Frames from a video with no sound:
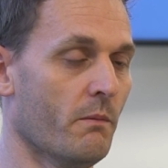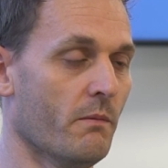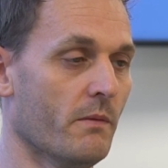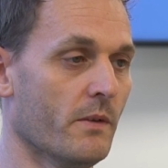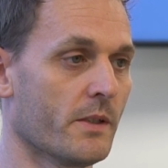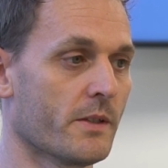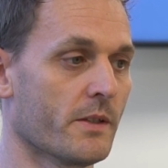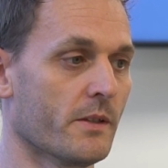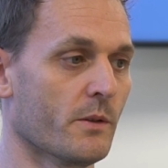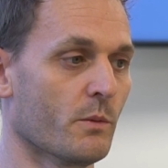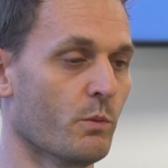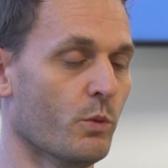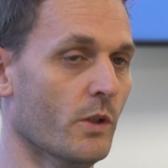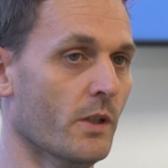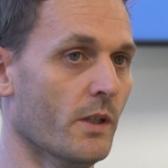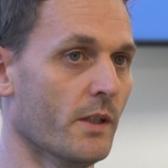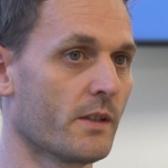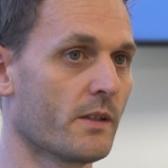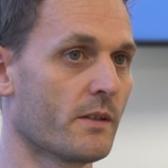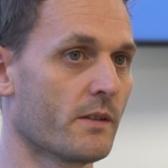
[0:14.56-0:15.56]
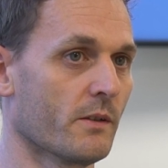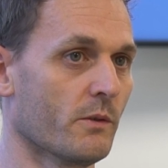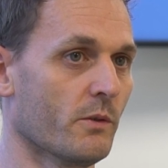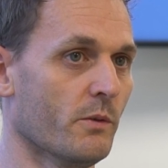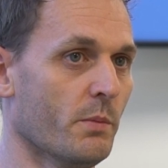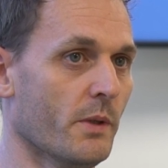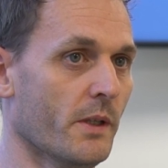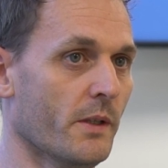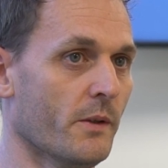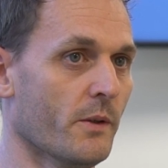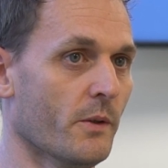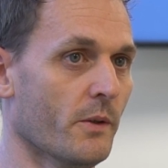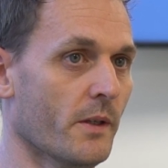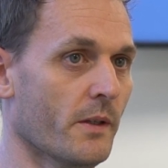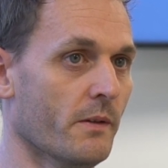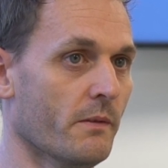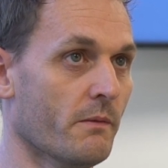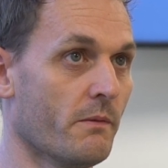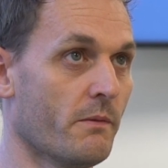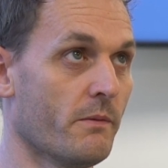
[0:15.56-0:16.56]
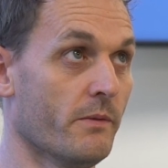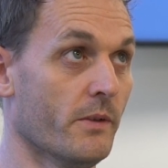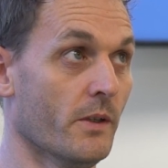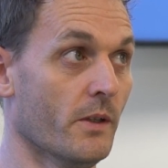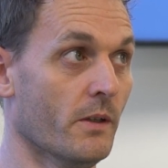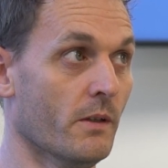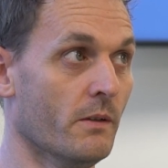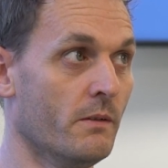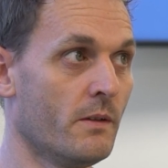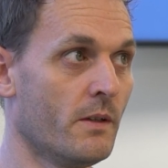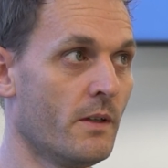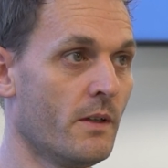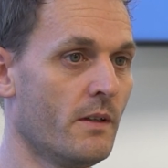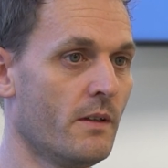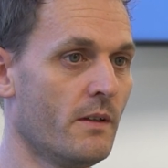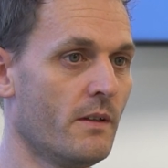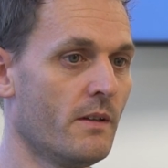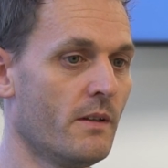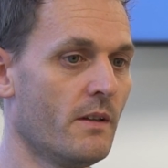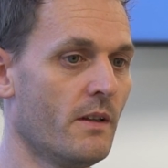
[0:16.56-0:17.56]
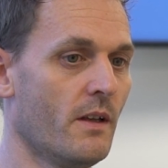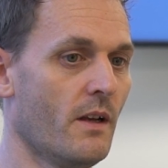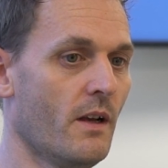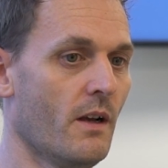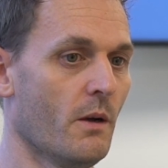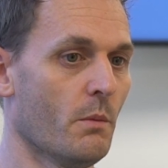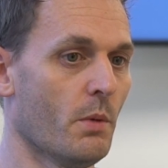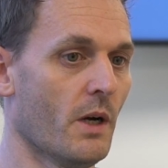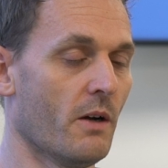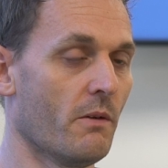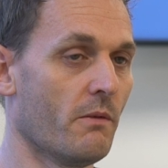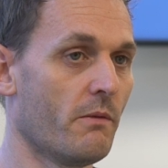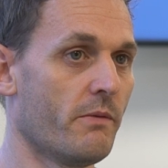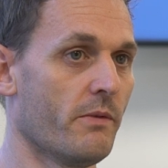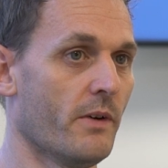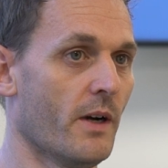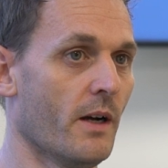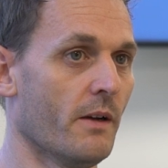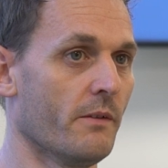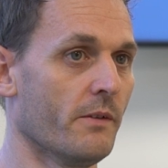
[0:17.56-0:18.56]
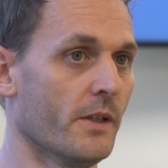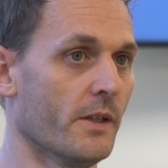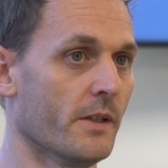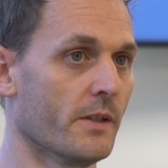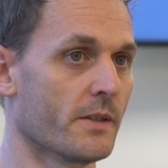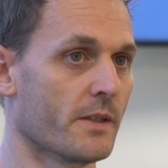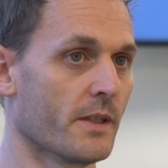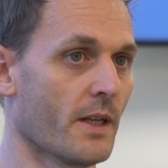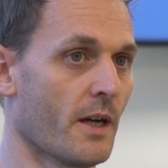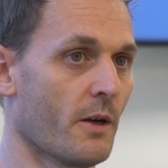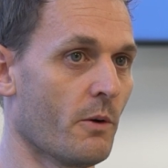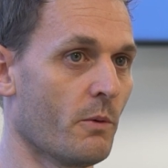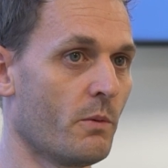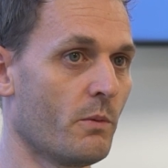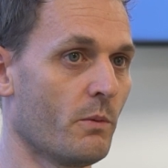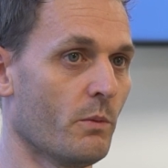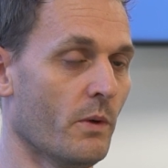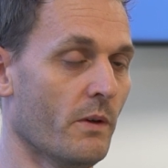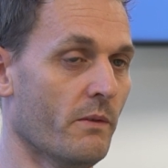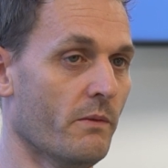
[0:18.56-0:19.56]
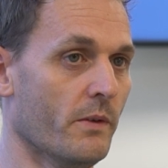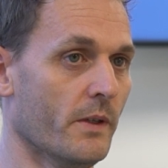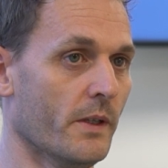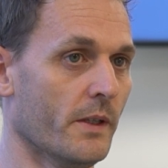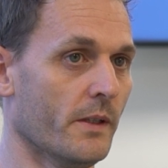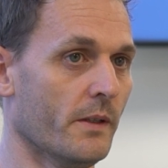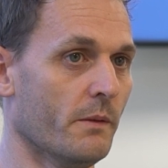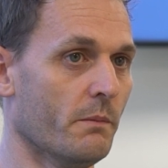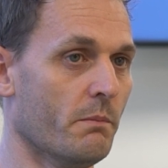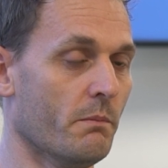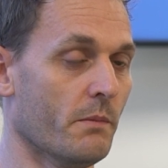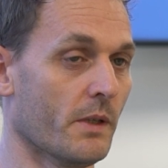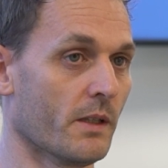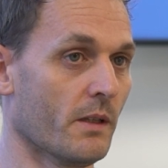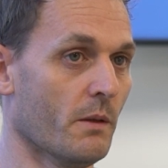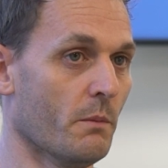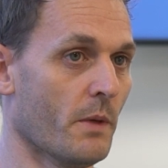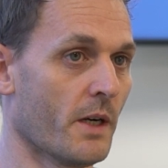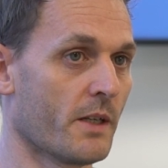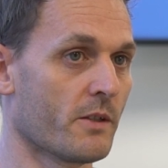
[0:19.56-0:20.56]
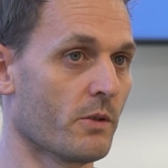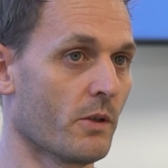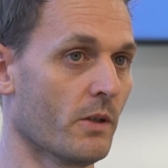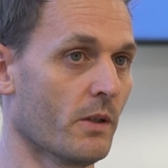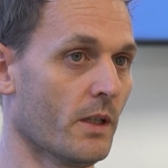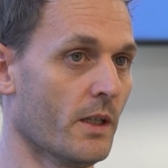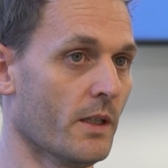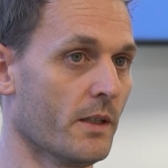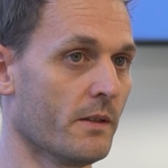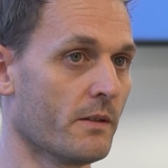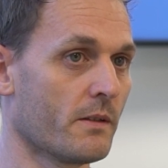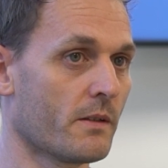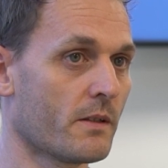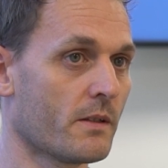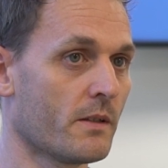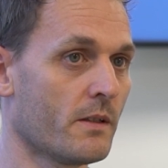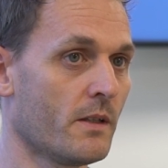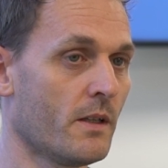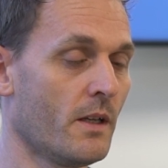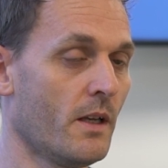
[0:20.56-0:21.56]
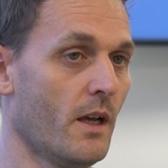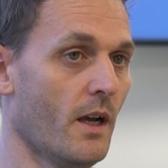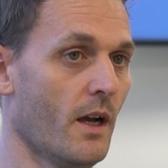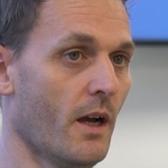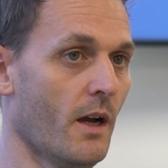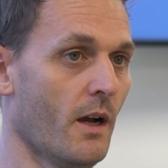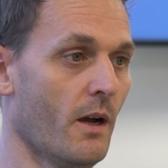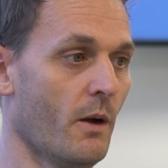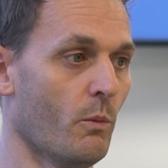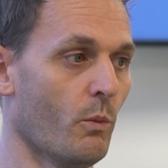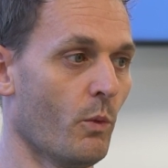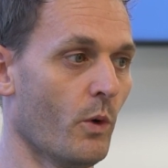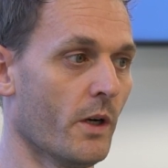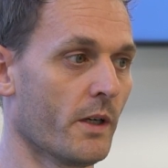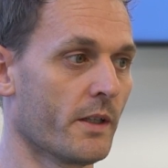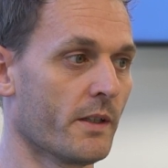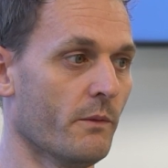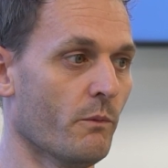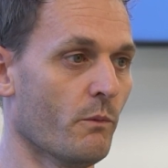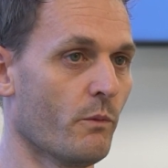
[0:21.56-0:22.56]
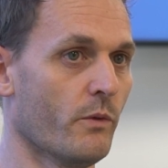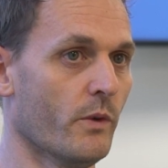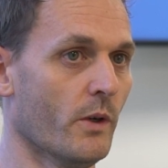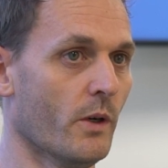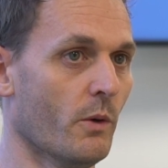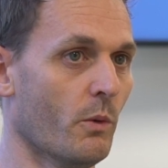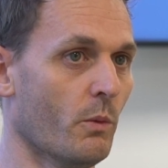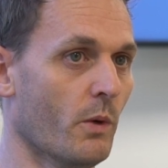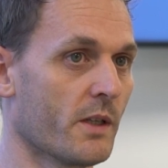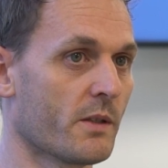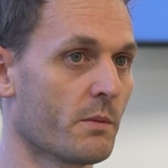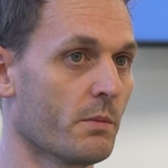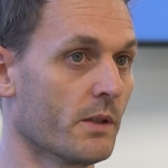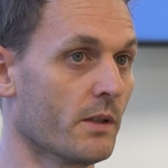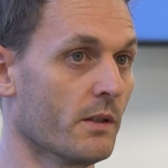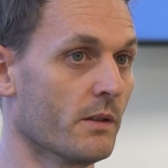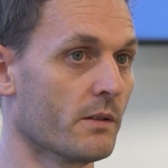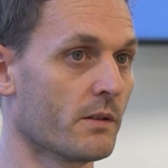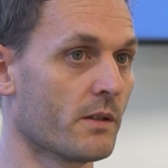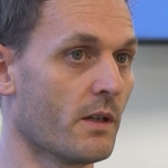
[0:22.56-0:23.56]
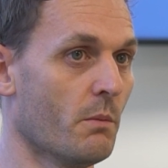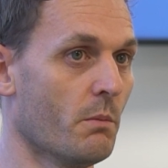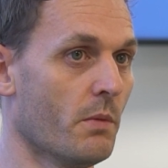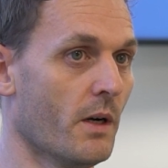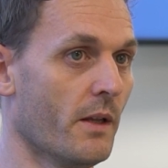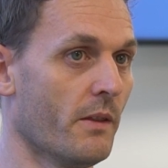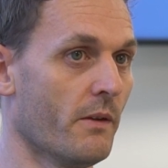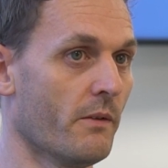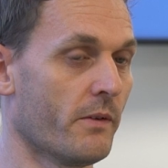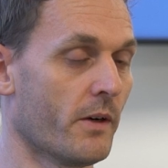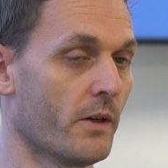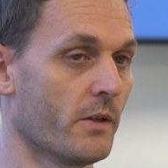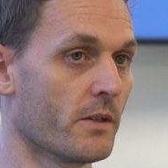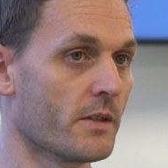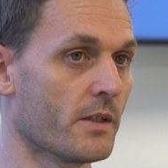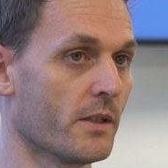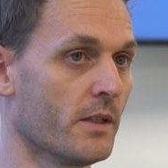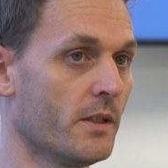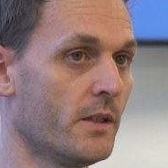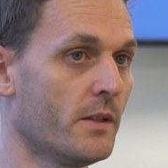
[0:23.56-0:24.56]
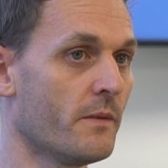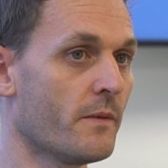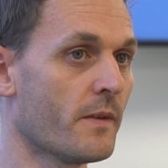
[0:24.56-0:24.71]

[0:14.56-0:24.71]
This is works that we've been doing for about 5 years now with the Midland Metro Alliance, working for West Midlands Combined Authority.